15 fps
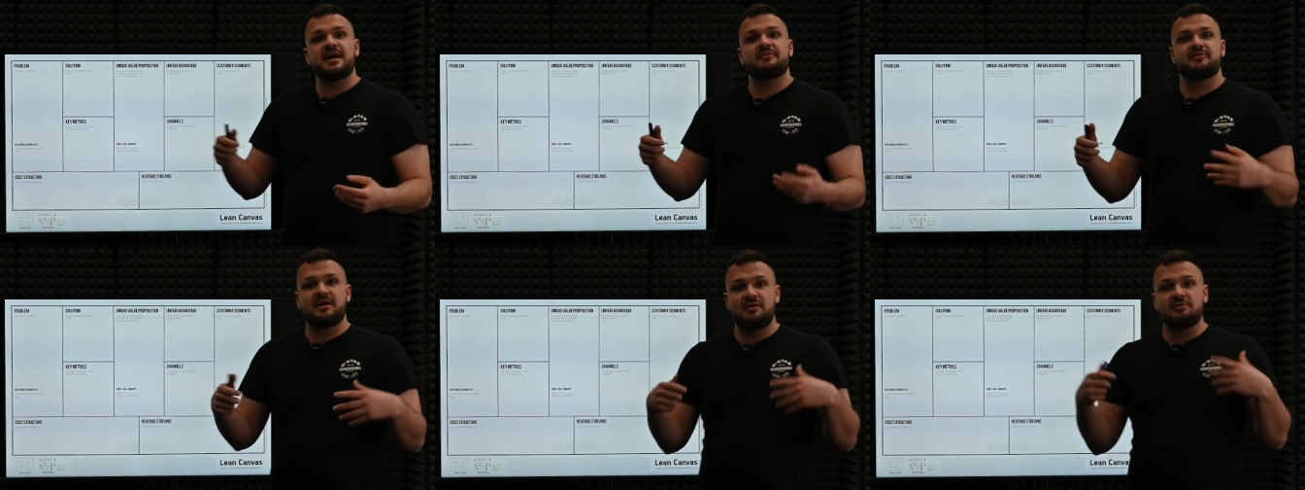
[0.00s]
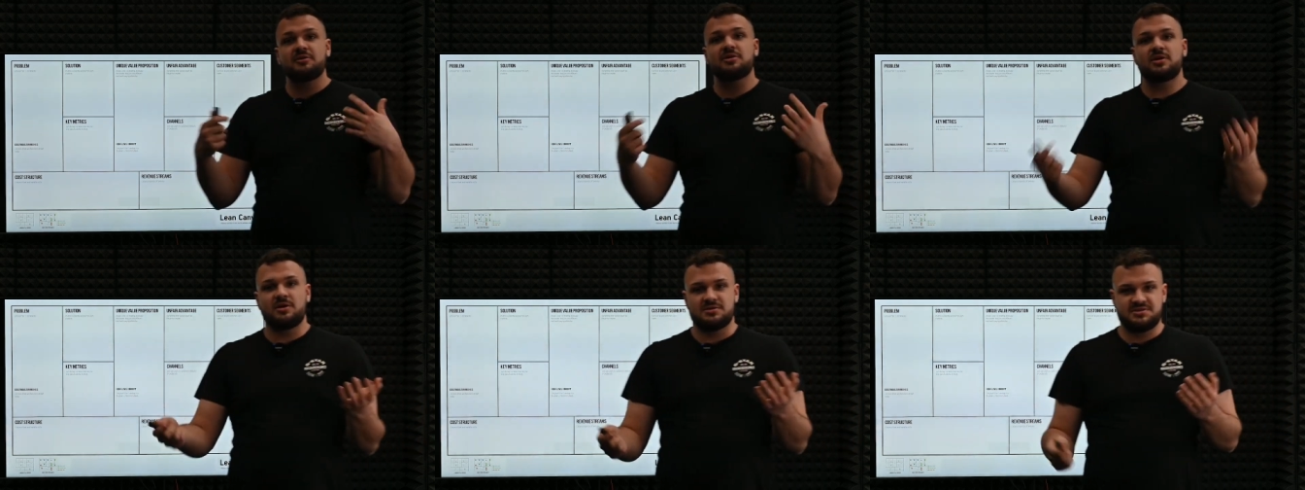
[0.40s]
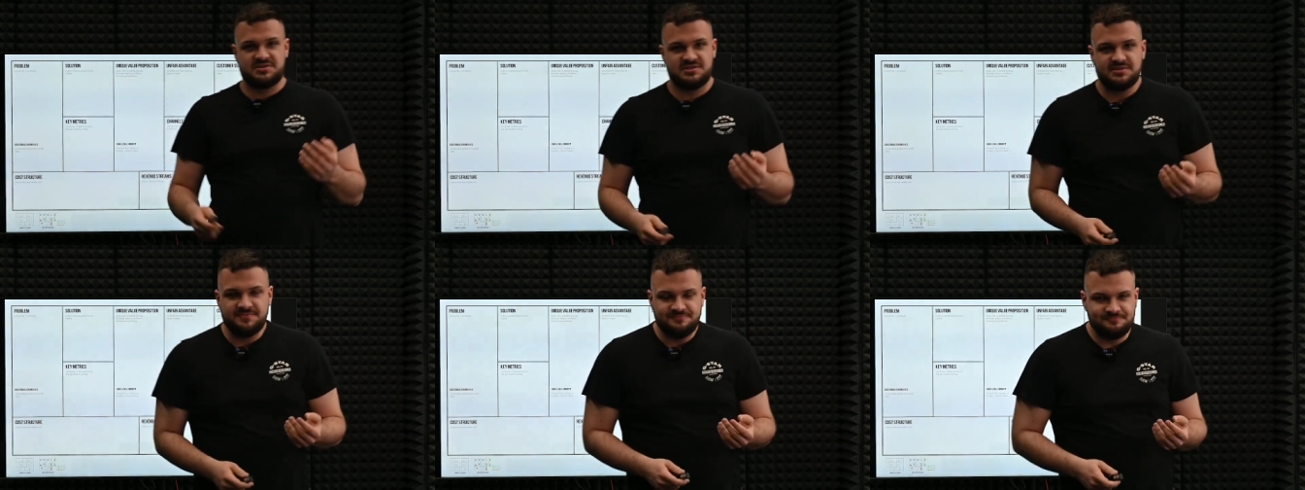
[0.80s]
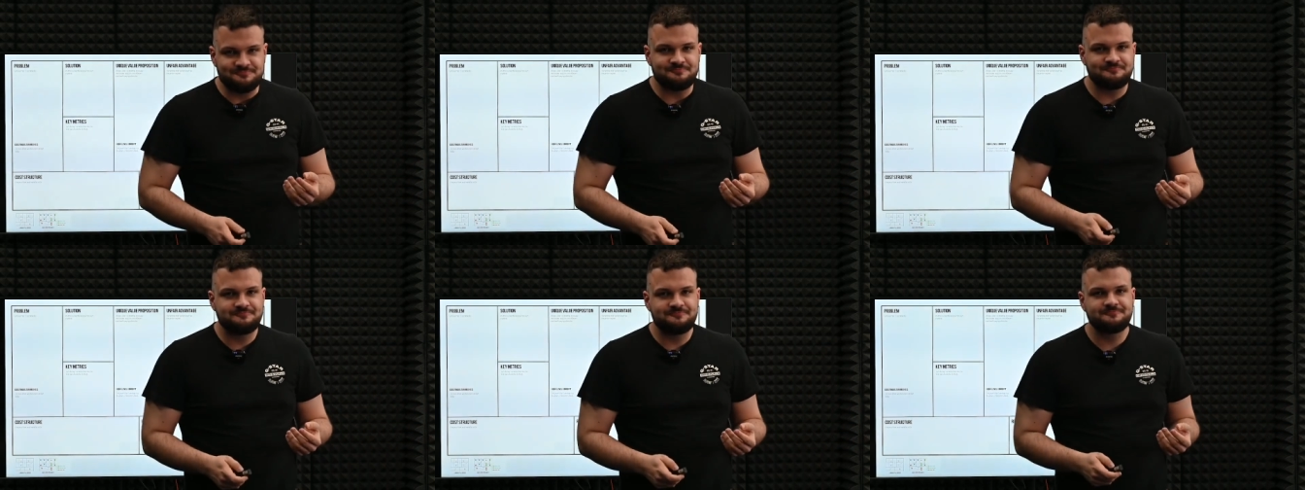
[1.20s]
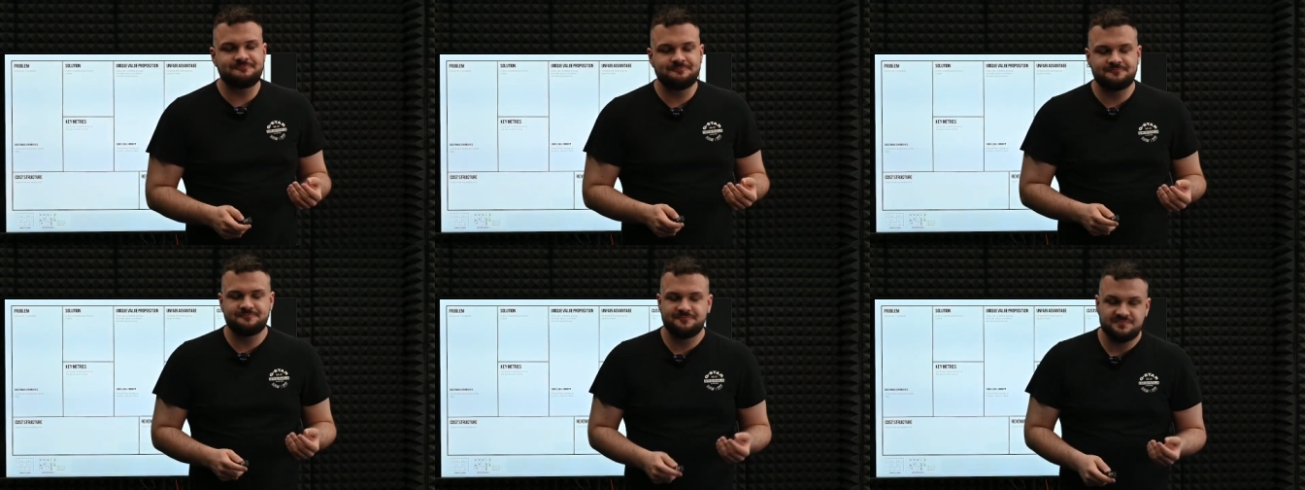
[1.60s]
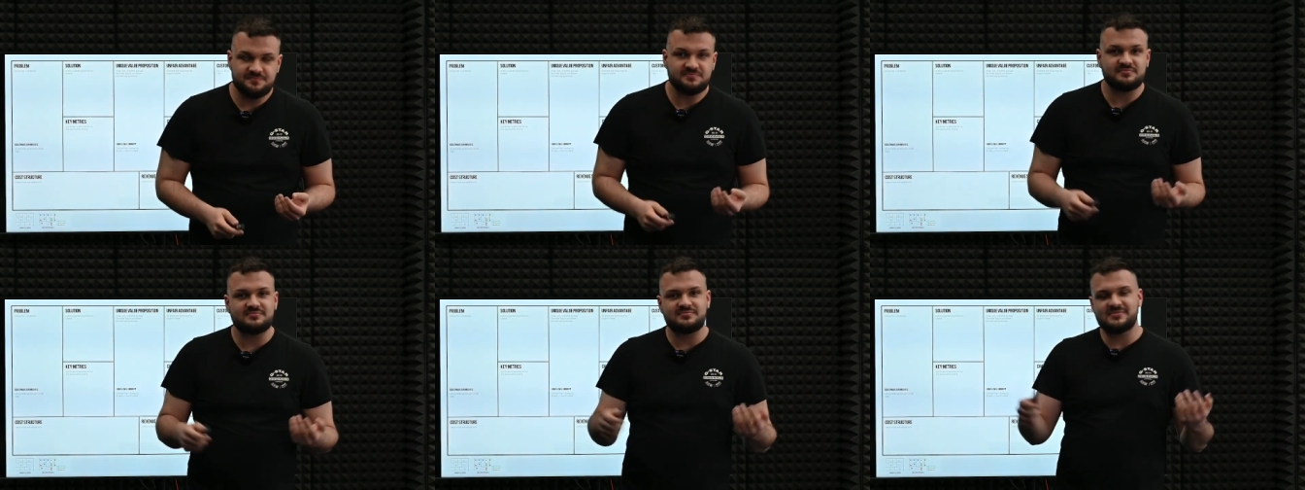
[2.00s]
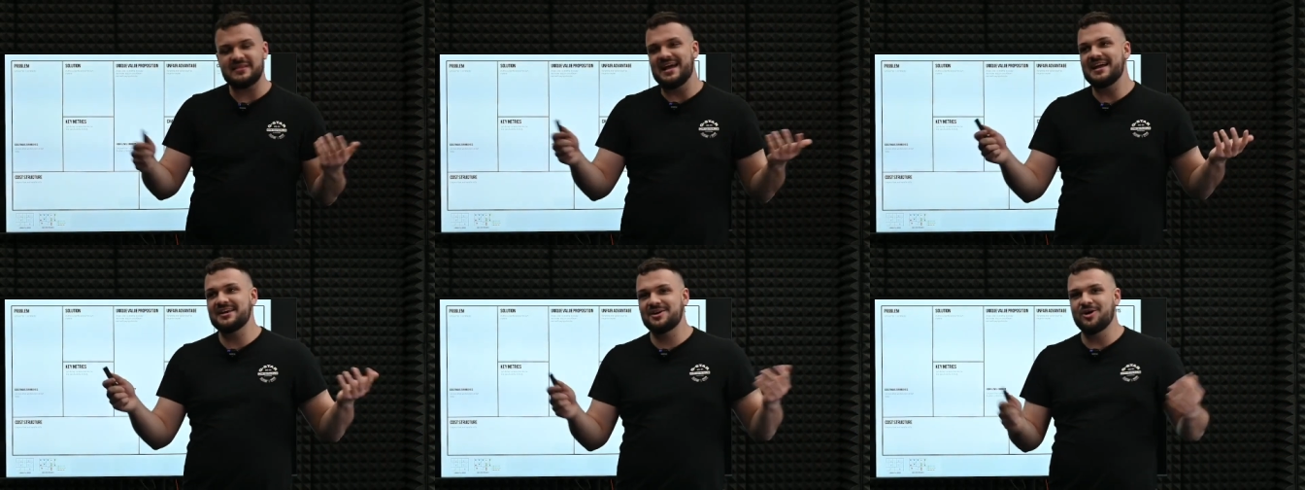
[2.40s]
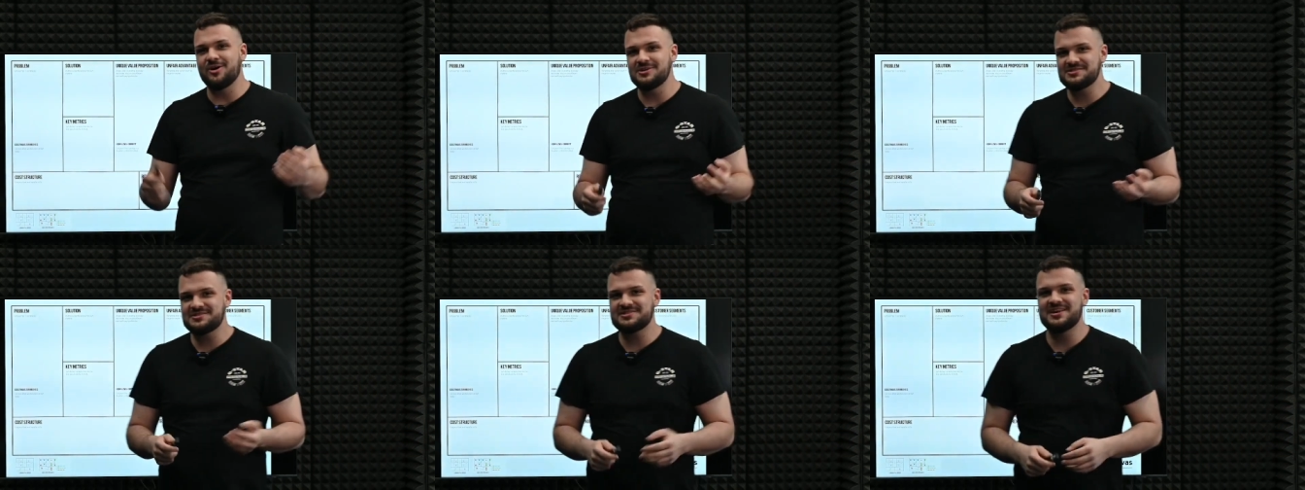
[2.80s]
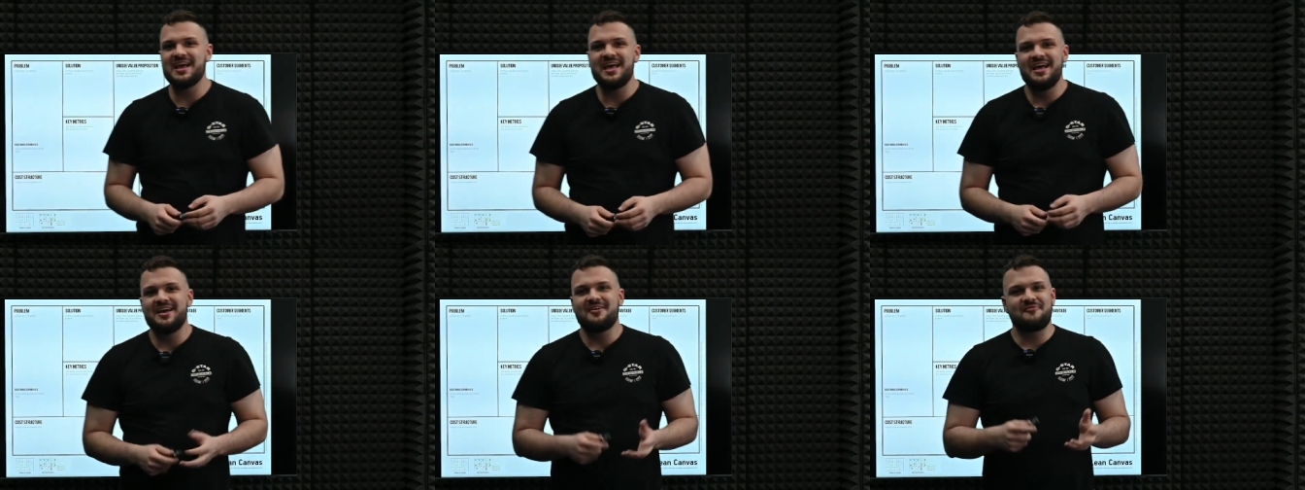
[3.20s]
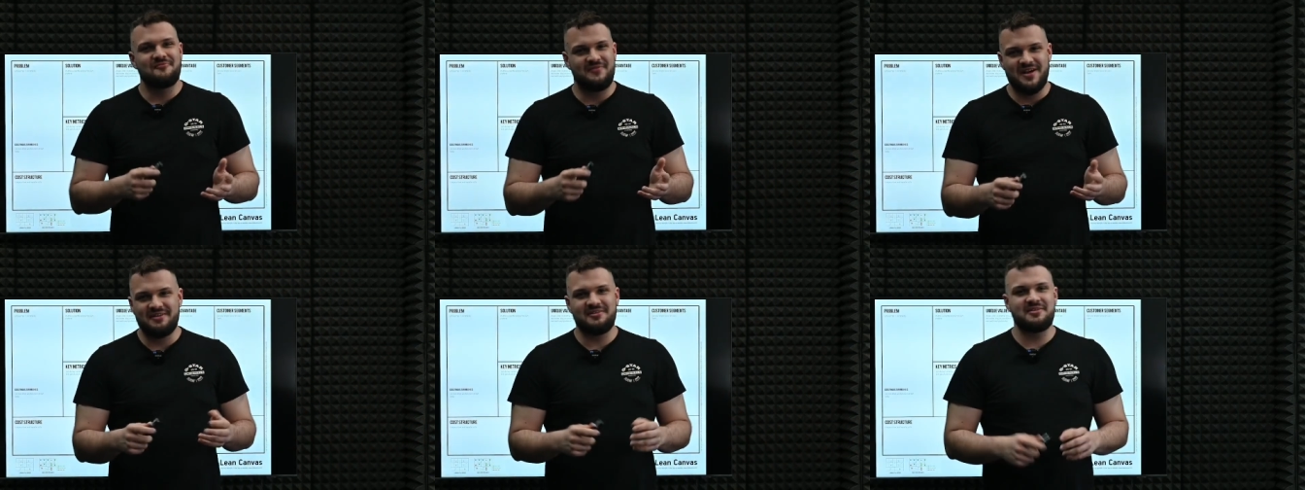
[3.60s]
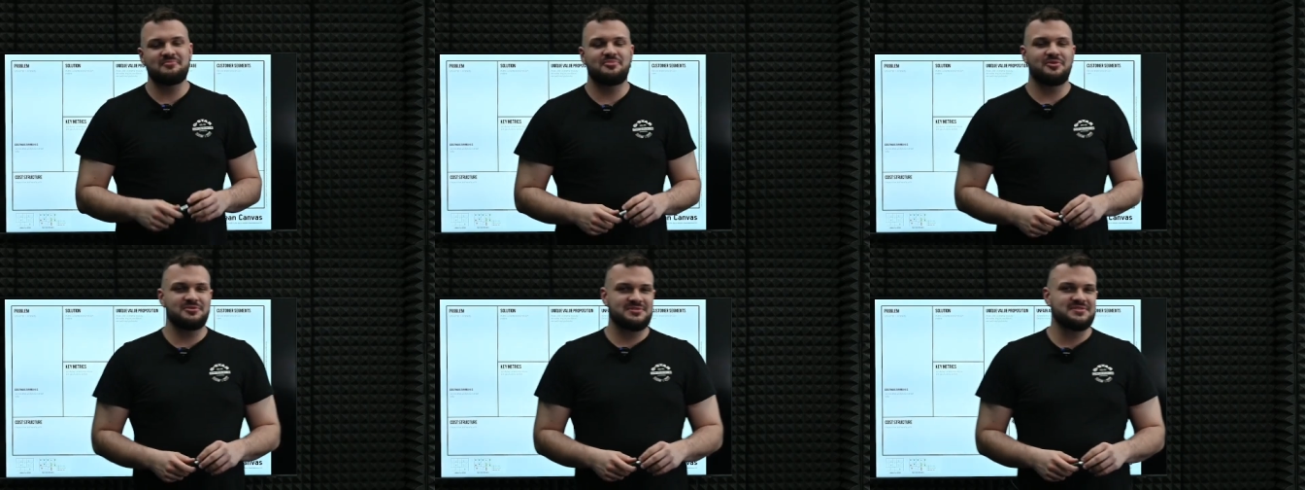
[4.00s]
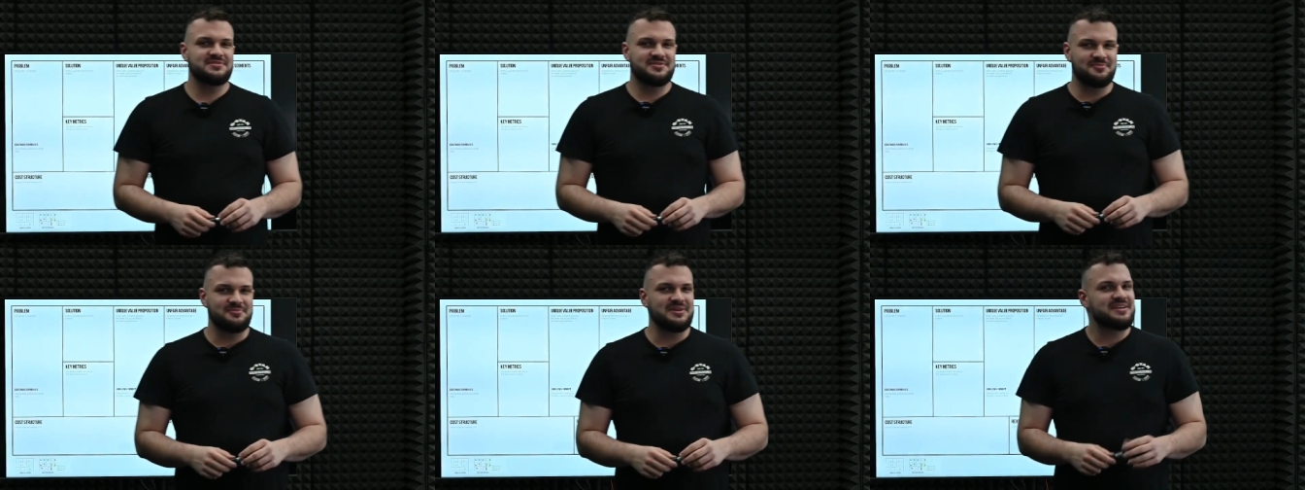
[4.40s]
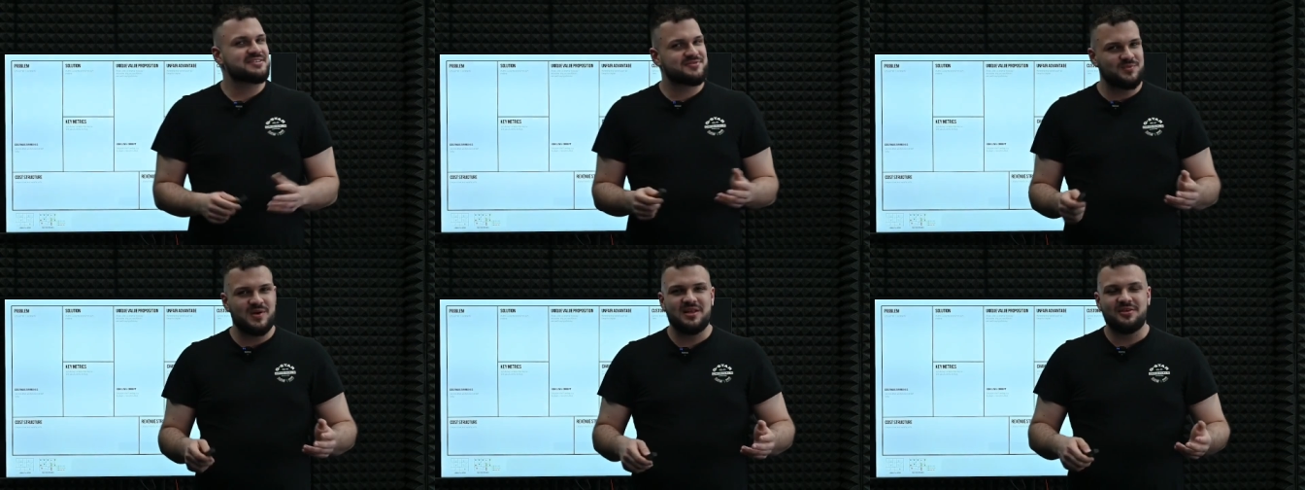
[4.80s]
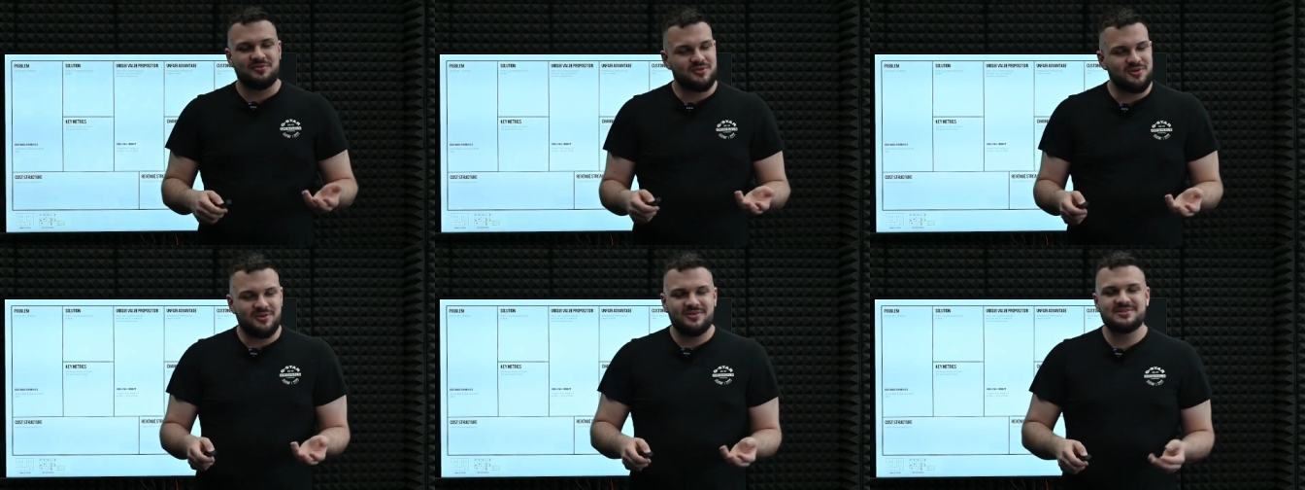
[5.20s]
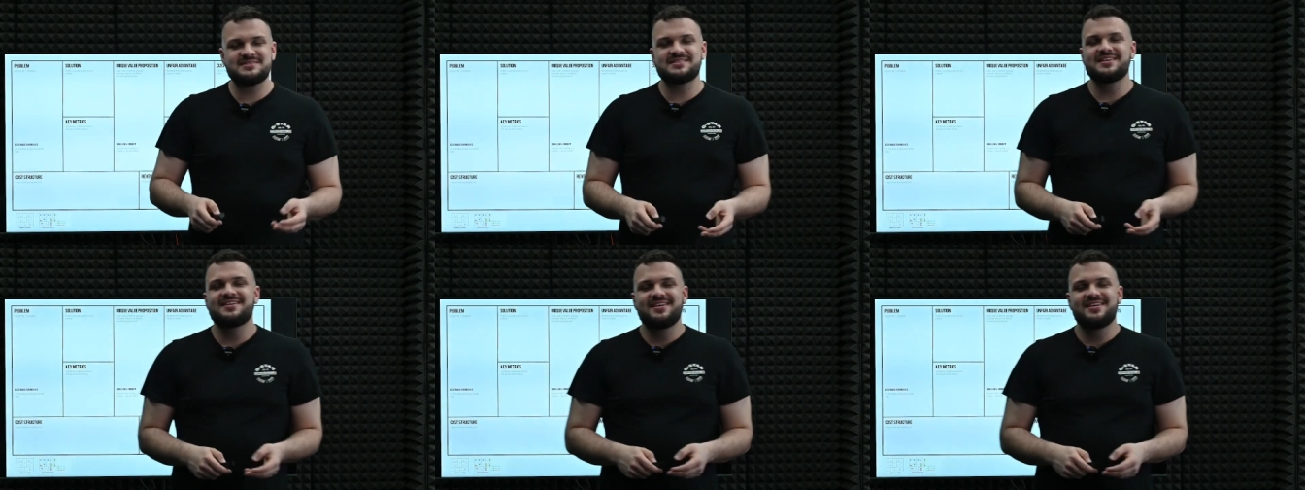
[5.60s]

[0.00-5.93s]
our costs. And costs, very important topic as well, of course.